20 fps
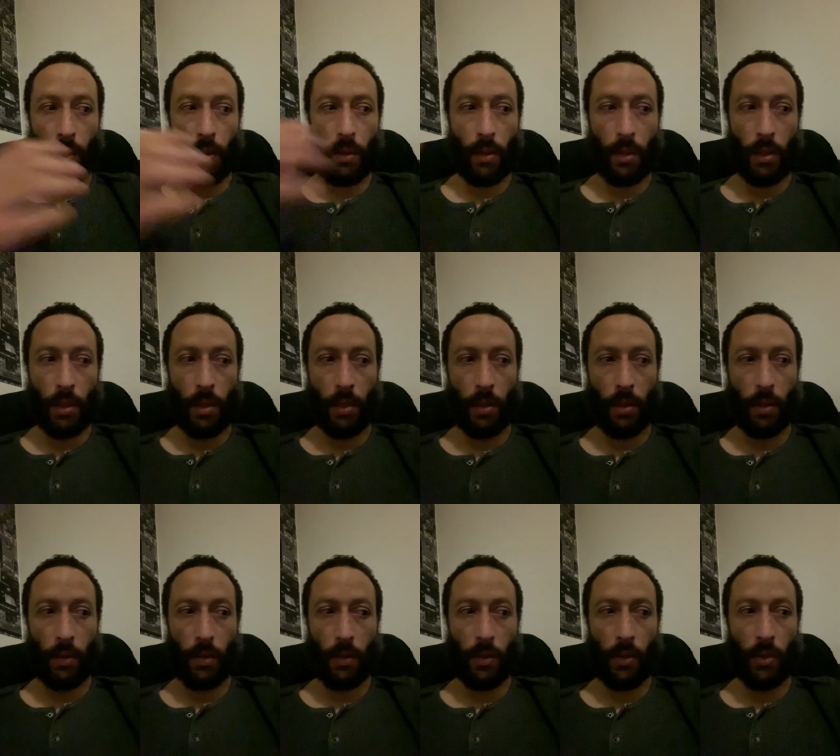Uh,
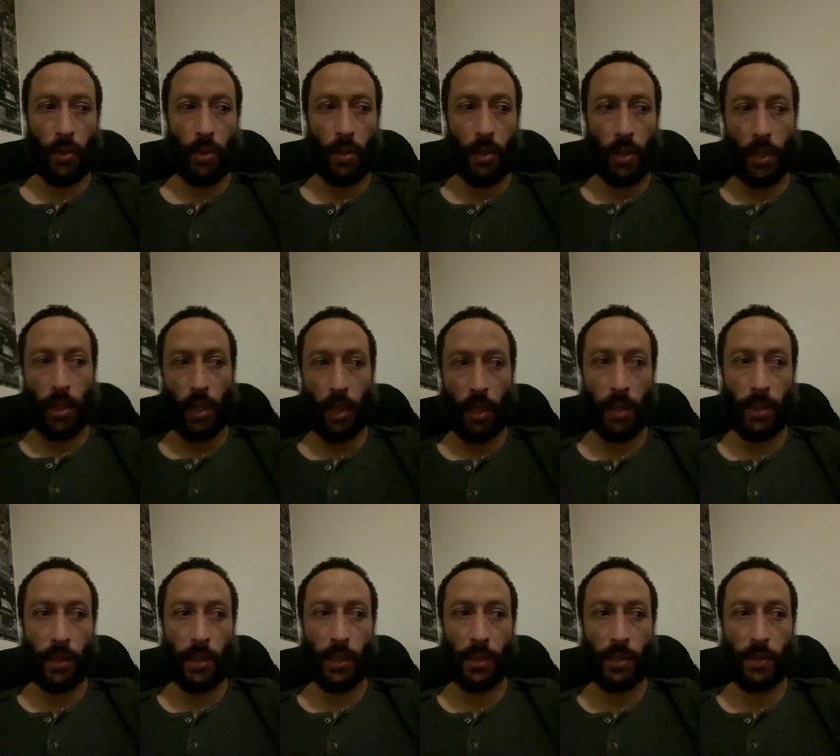you, the
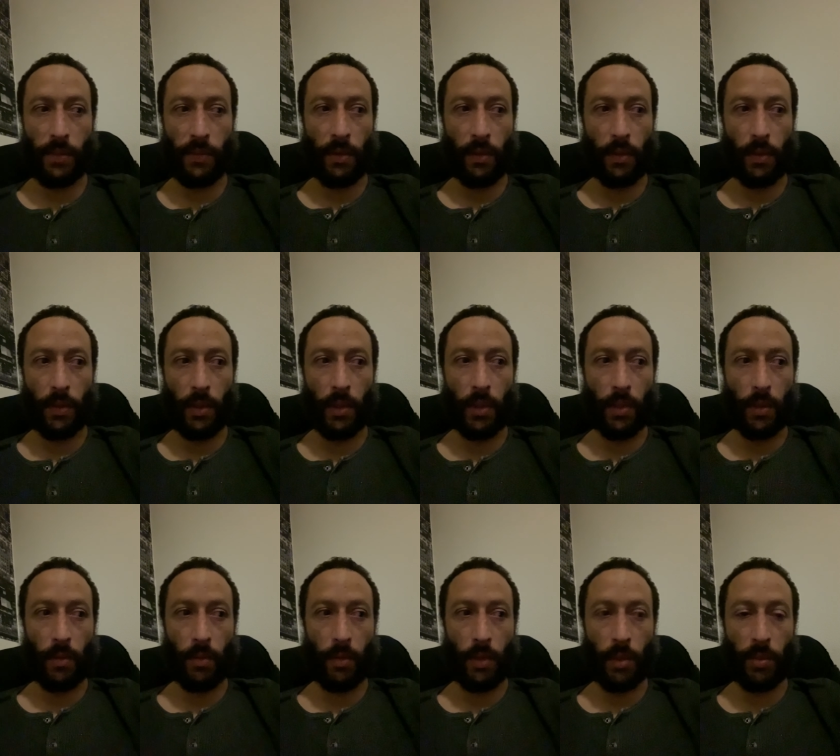context
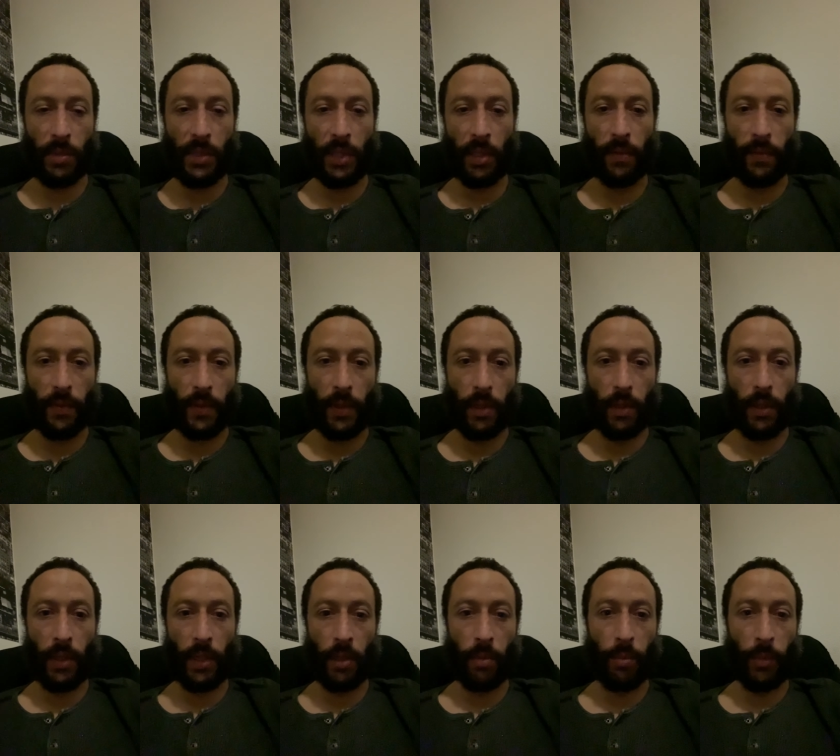comes out of the
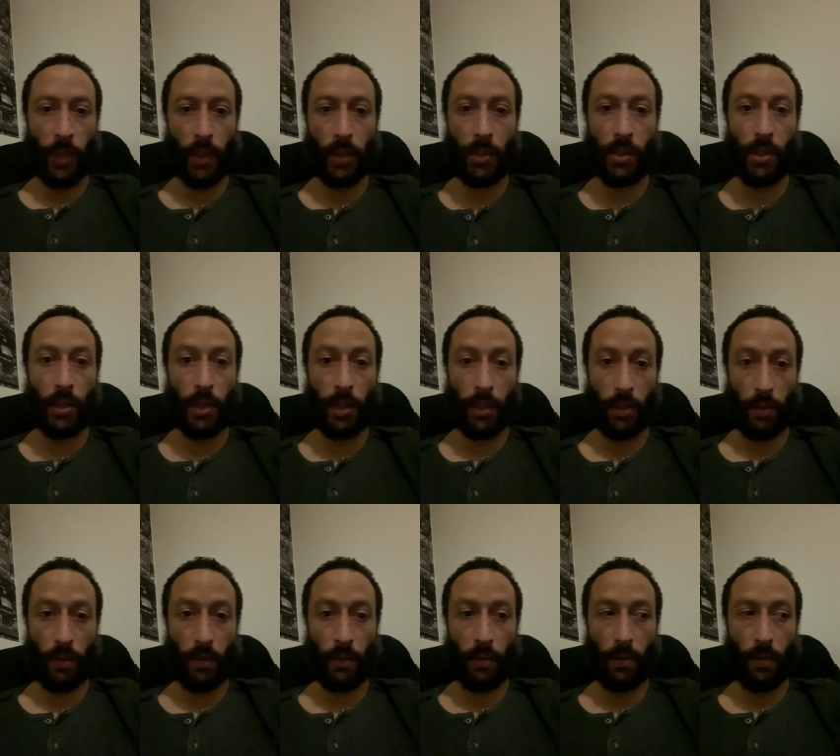etymology. Like,
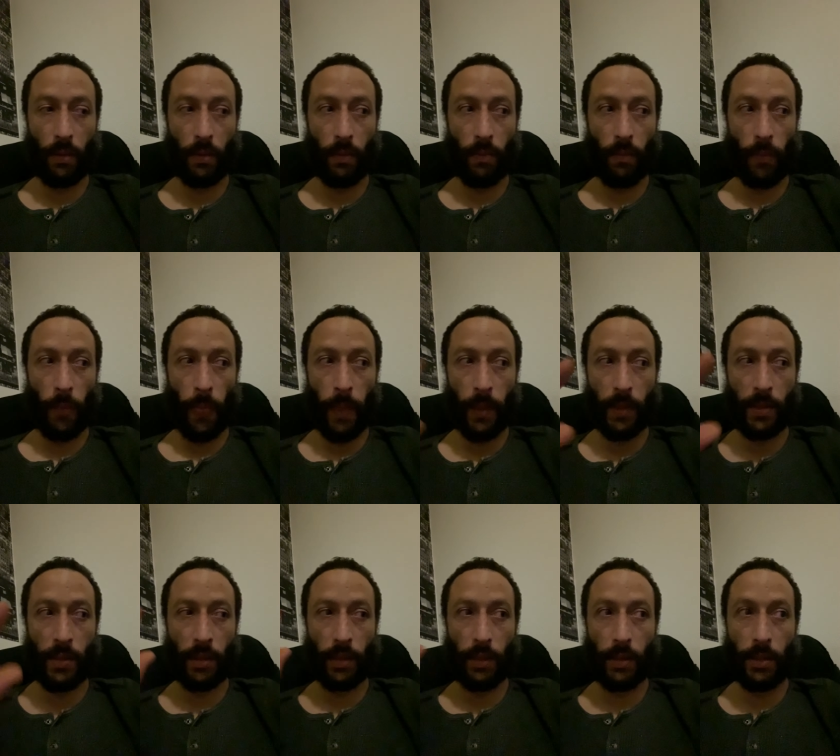I'm not
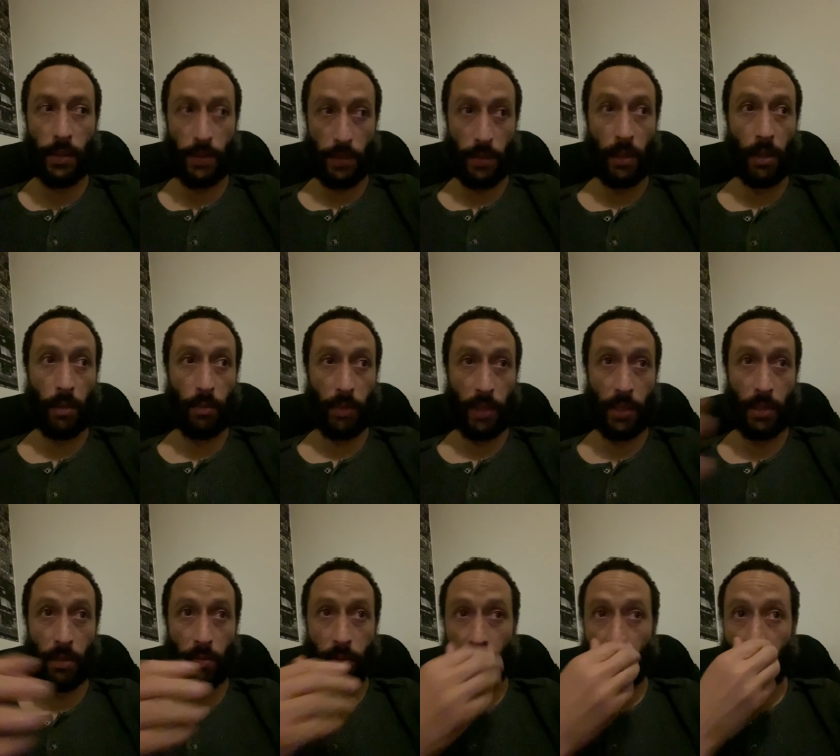saying that this is the
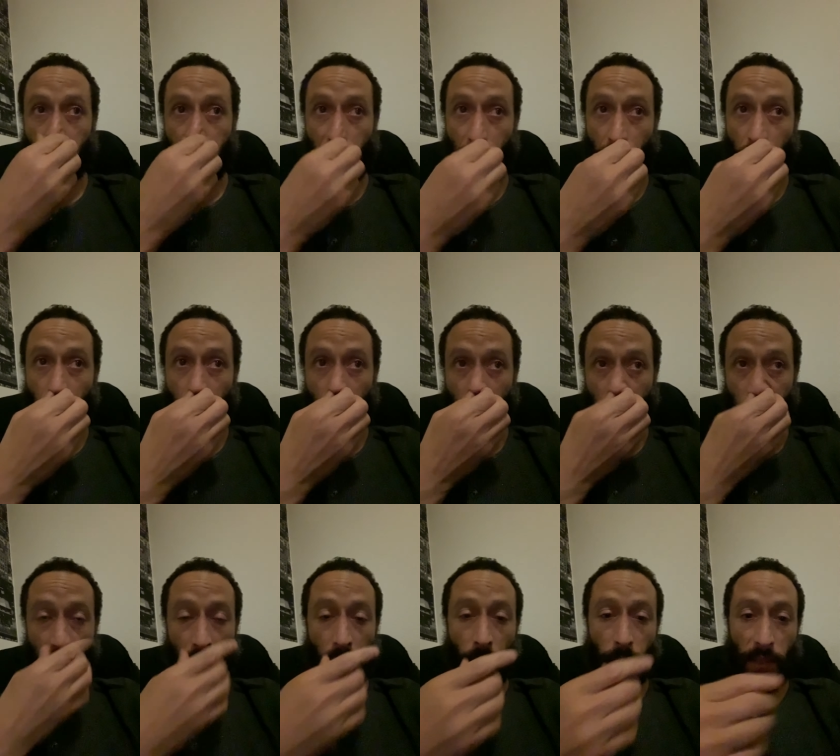amazing part, but it
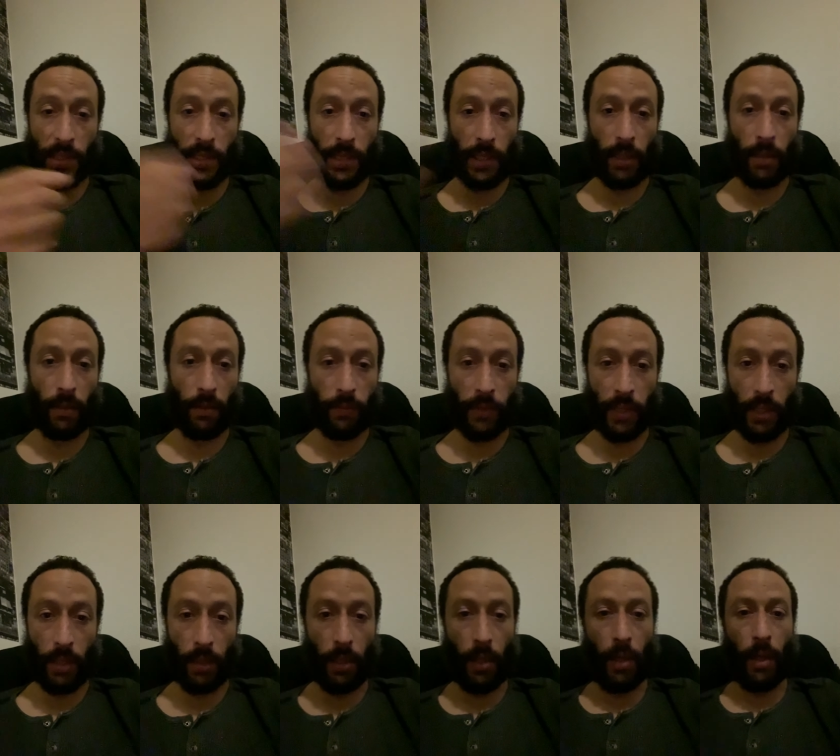just coincided, right?